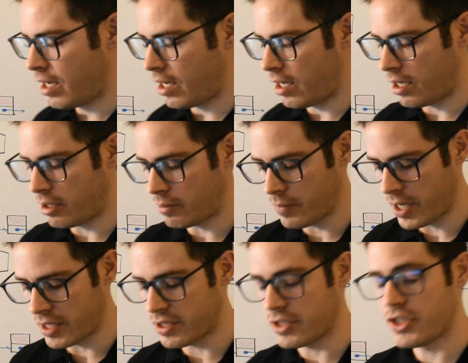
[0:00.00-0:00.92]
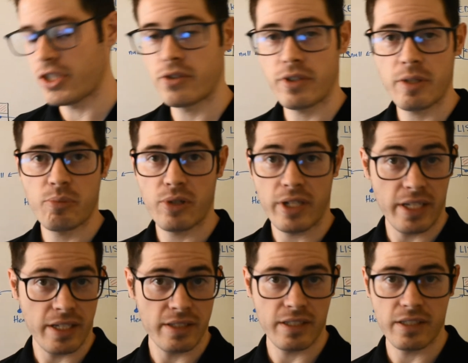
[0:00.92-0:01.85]
it's generally pretty
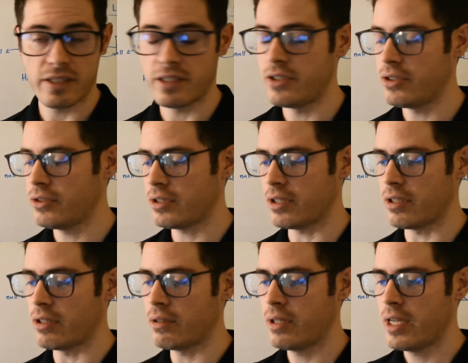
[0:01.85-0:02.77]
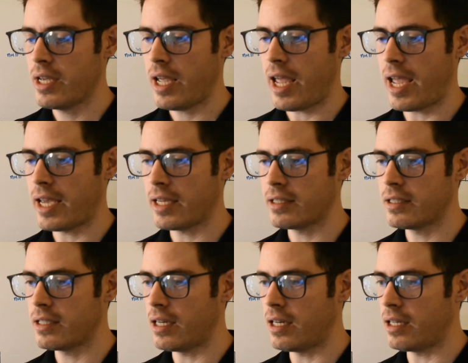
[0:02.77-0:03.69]
easy to do so.
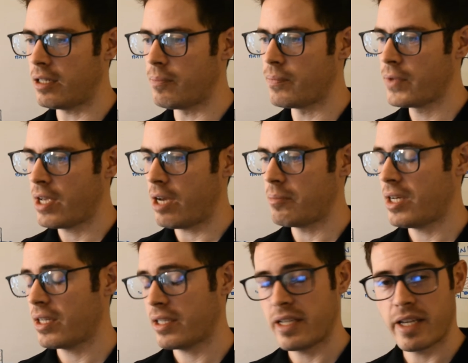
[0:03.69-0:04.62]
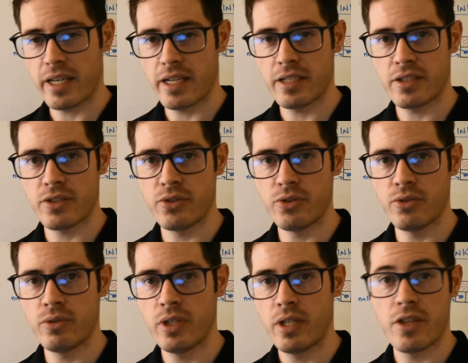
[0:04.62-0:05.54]
And I'm not going to get
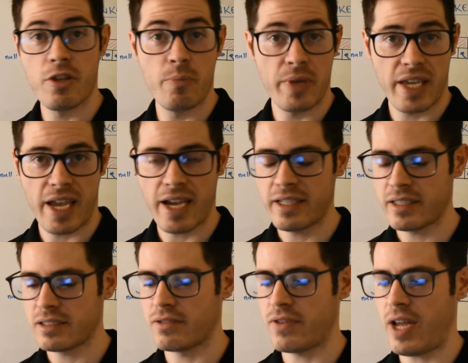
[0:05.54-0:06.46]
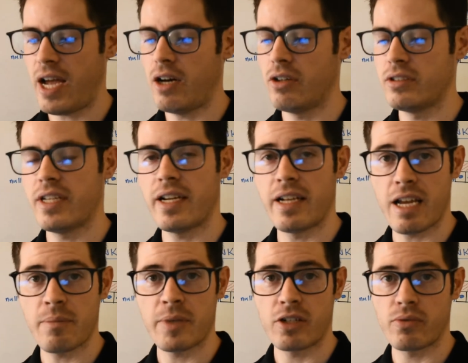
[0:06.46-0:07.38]
into the mechanics of how
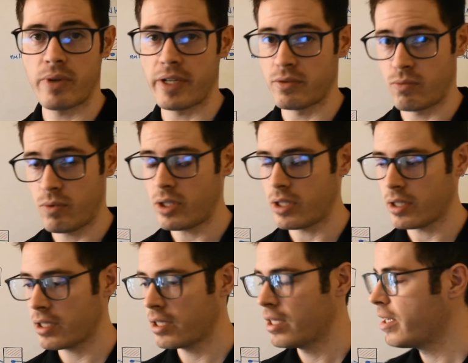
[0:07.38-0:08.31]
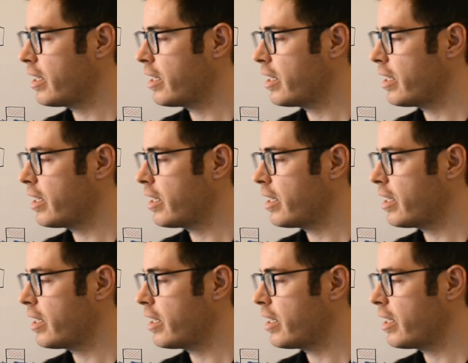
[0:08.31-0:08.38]
dynamic arrays work.